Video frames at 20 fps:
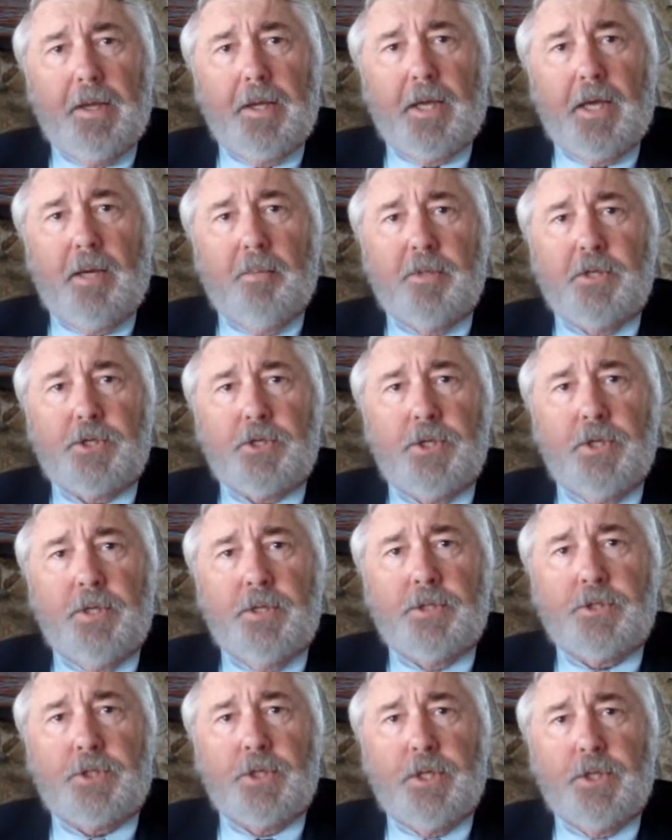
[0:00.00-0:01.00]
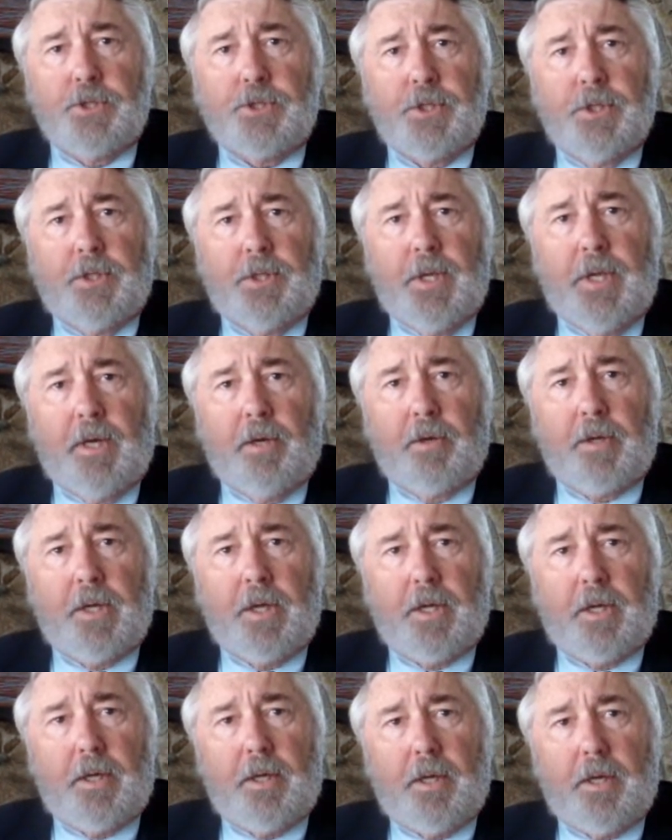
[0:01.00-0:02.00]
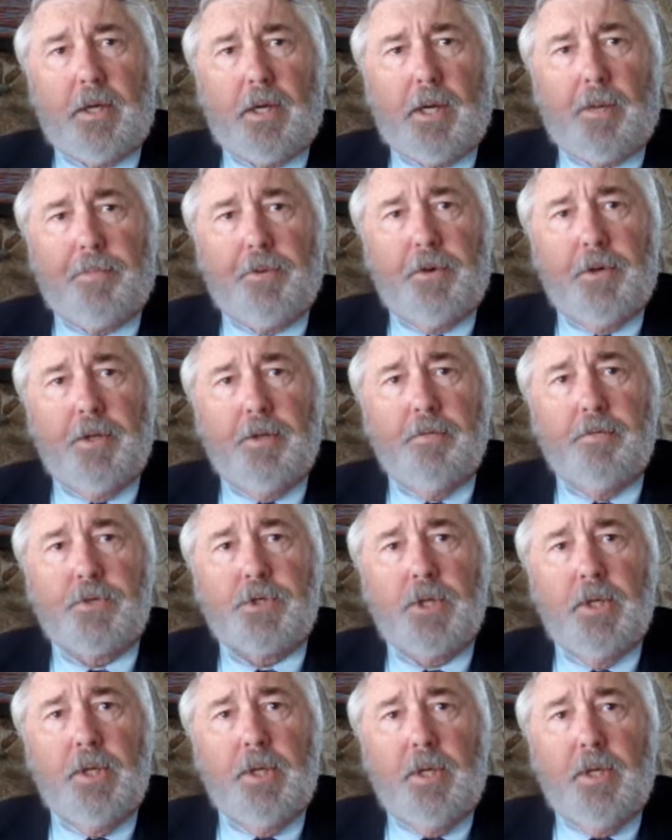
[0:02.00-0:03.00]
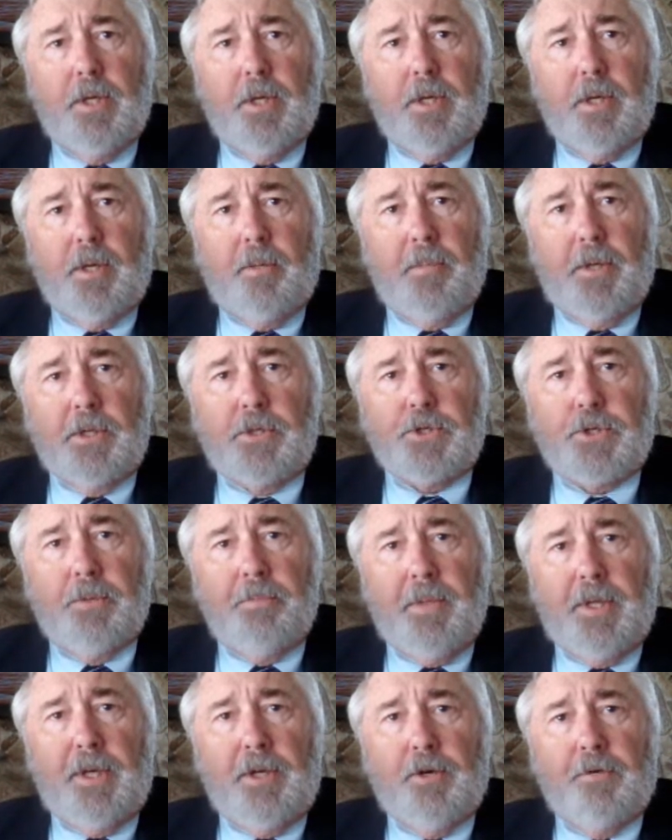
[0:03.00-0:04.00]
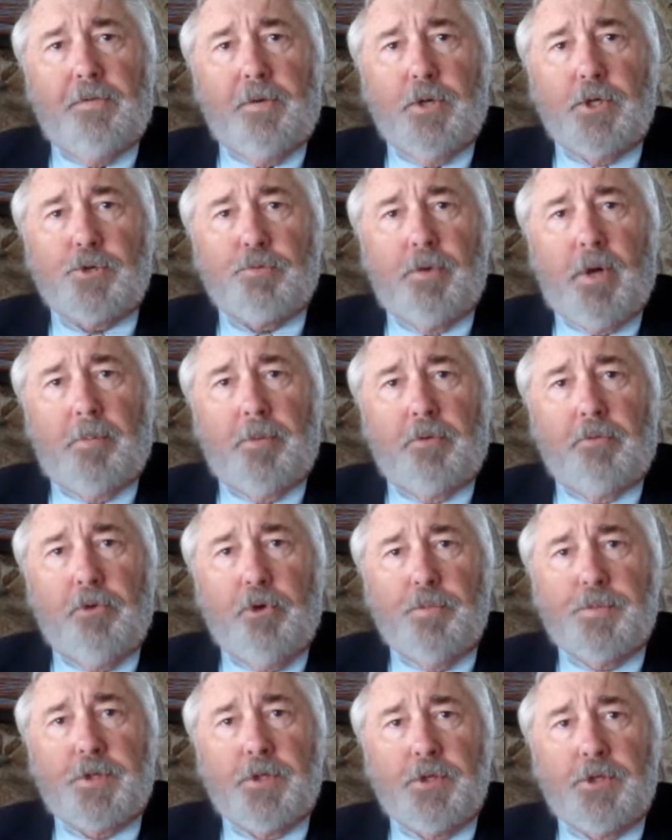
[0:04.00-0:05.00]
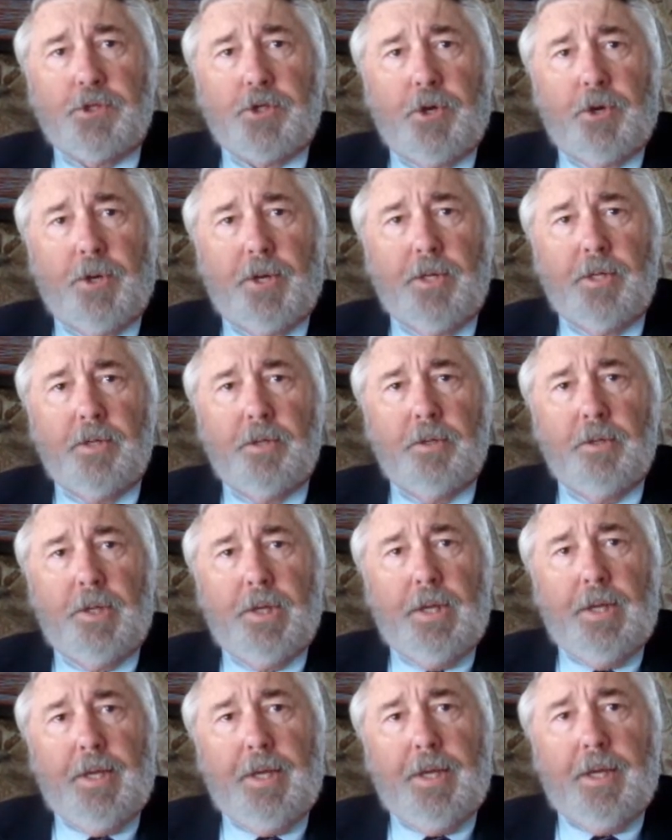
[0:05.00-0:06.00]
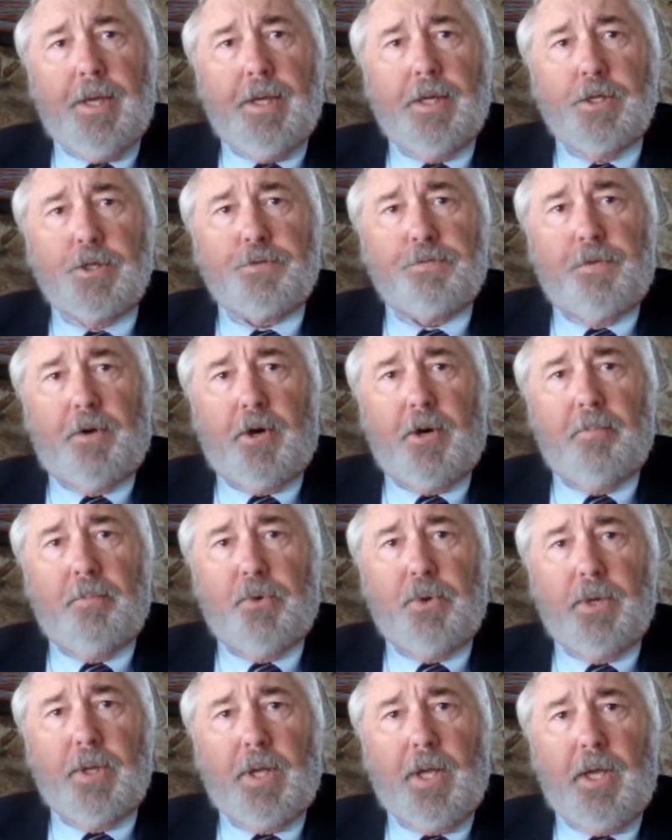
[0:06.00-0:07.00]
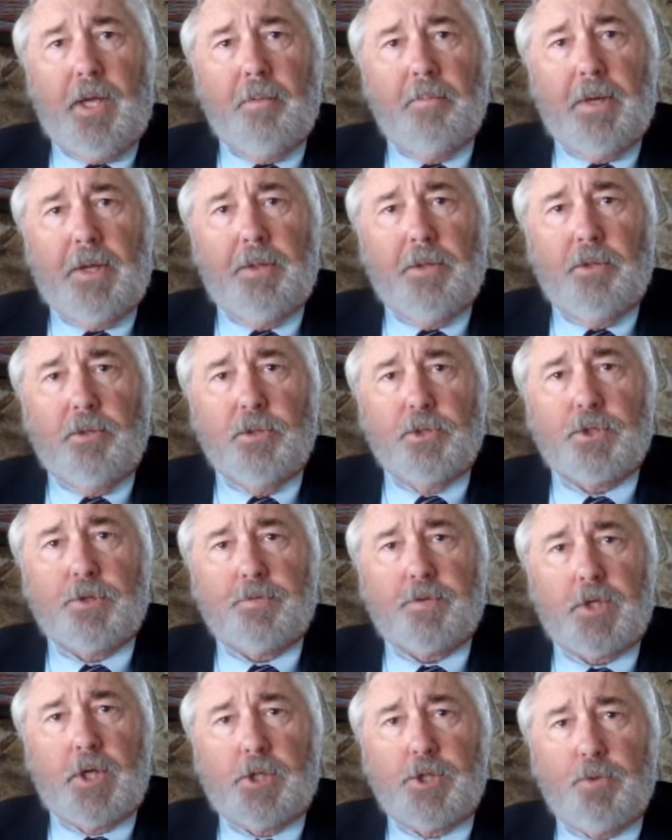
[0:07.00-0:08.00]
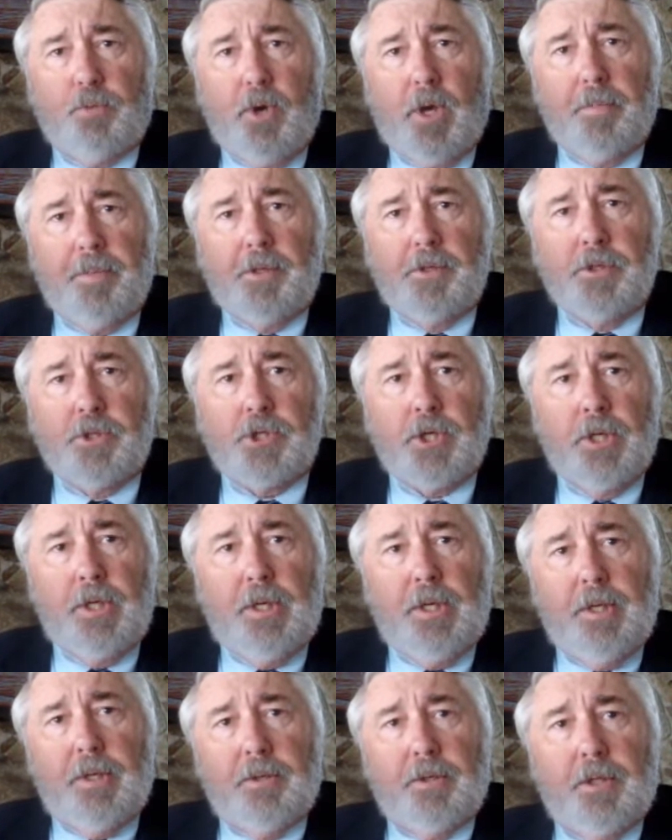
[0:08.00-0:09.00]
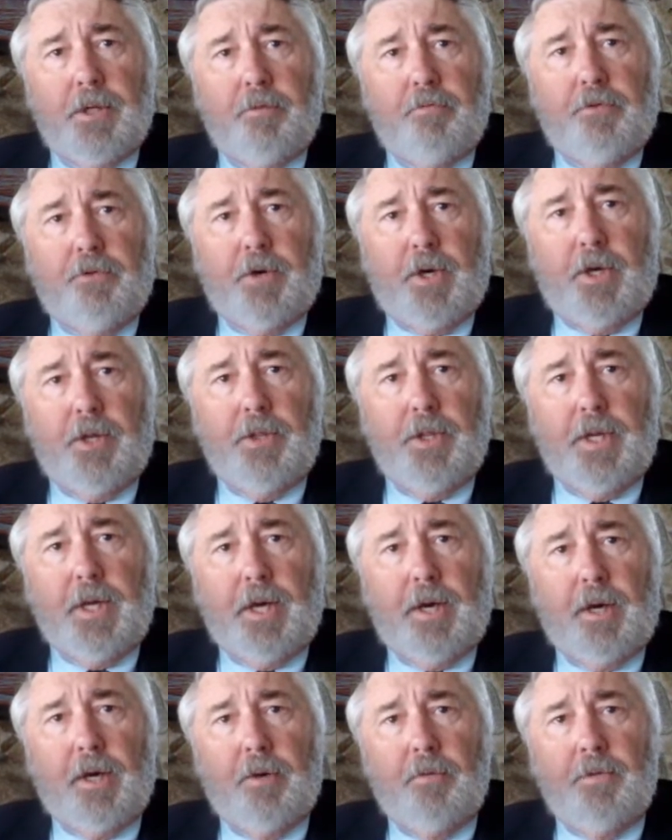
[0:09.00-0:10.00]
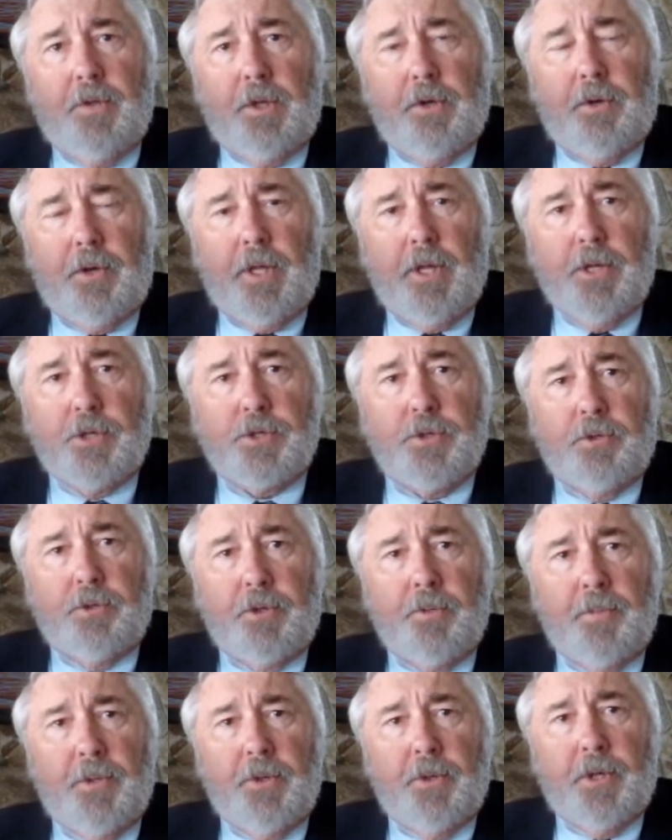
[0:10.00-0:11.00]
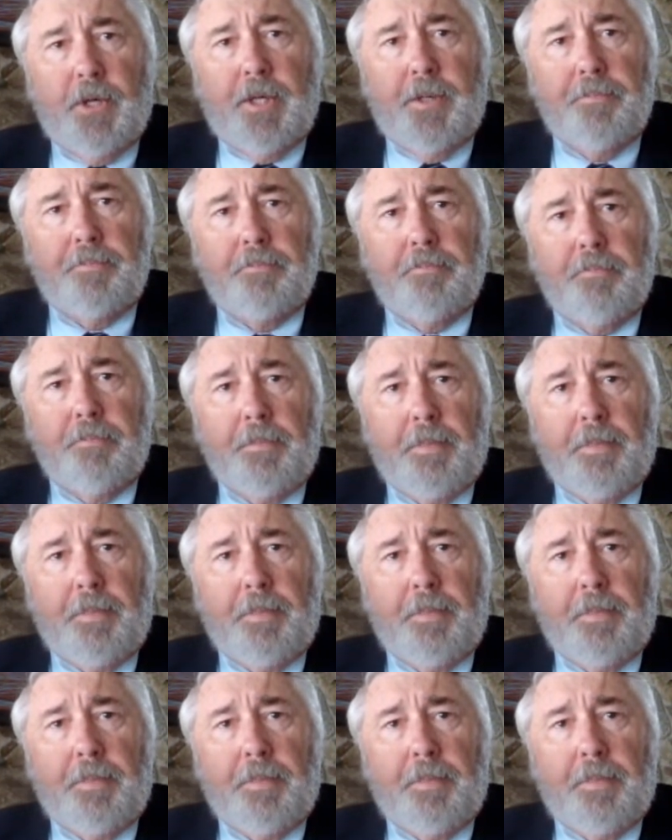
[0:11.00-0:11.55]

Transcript: Common sense says that the al-Qaeda operatives amongst the many diverse rebel groups in Syria has far more to gain by the use of such weapons that have drawn the ire of the international community.